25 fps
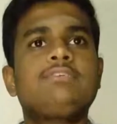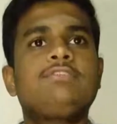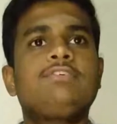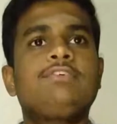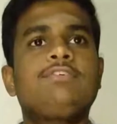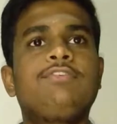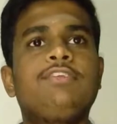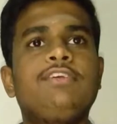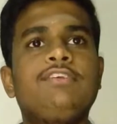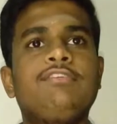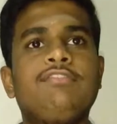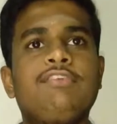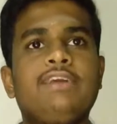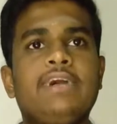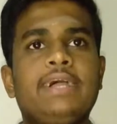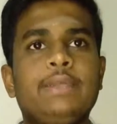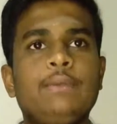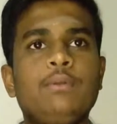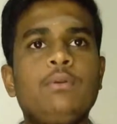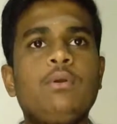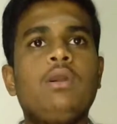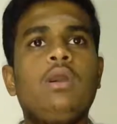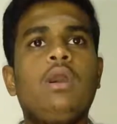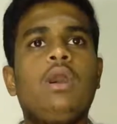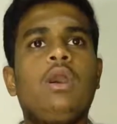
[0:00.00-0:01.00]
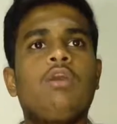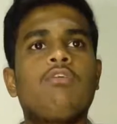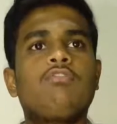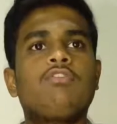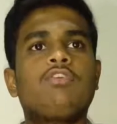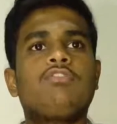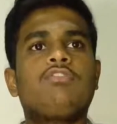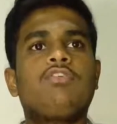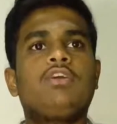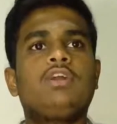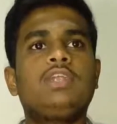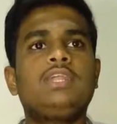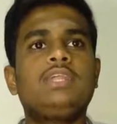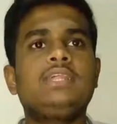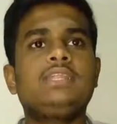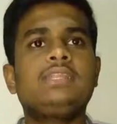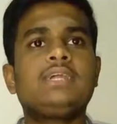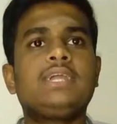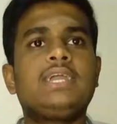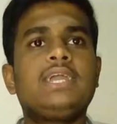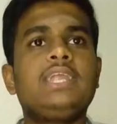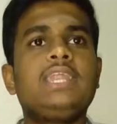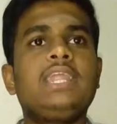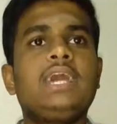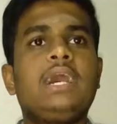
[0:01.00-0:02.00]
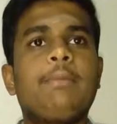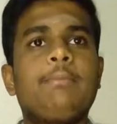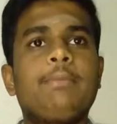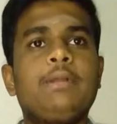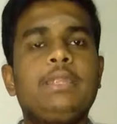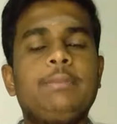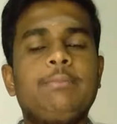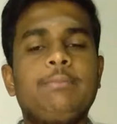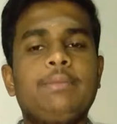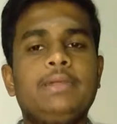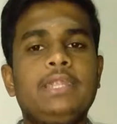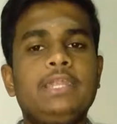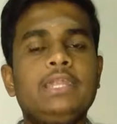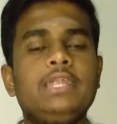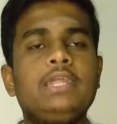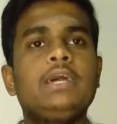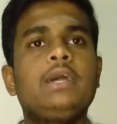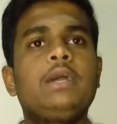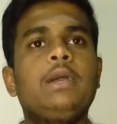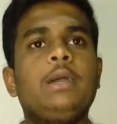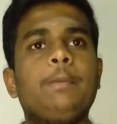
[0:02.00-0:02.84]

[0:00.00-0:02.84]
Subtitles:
55 of the 42nd Amendment